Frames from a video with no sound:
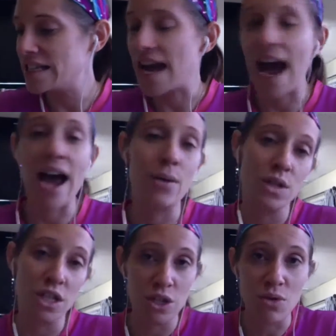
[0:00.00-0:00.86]
dad was
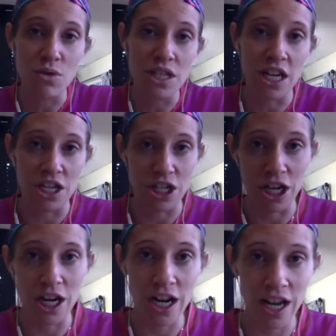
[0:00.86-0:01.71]
a school
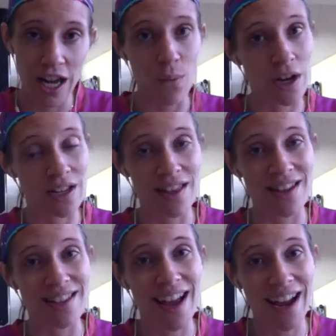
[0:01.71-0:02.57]
teacher. He worked in
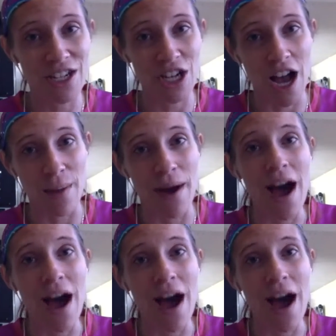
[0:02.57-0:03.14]
a second job